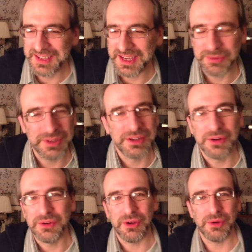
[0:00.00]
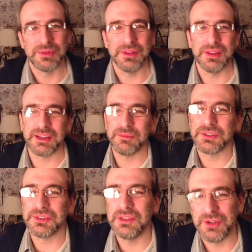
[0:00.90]
I really don't know. You know, like I'm
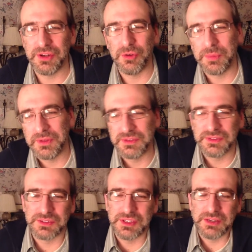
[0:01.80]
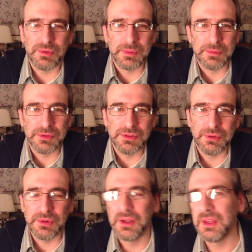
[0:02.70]
just leaving it open, seeing what people
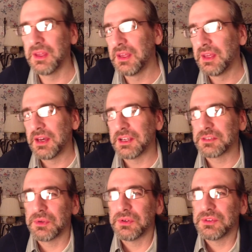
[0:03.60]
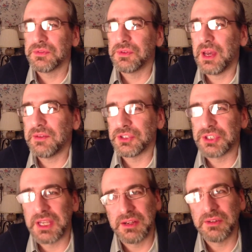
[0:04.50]
do. I suppose if you have a
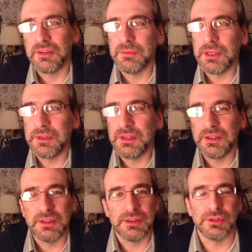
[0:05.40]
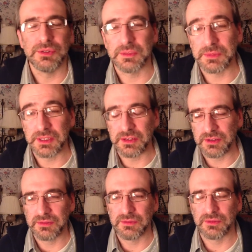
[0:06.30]
channel, then maybe do something
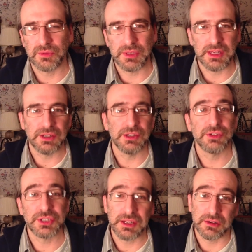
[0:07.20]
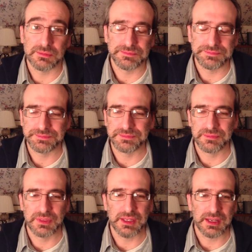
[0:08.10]
related to your channel.
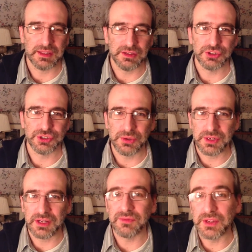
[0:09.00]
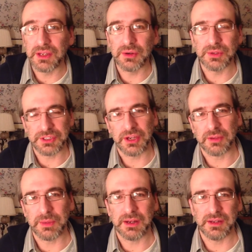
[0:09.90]
Then I can show it on a video and talk
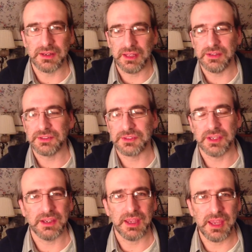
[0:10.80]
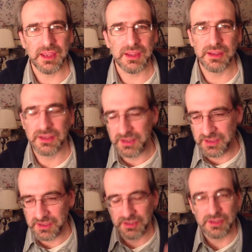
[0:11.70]
about it and say, hey,
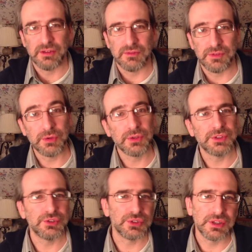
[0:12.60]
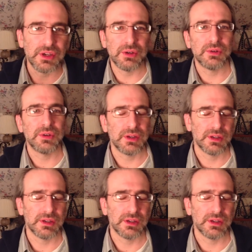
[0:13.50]
viewers, you should go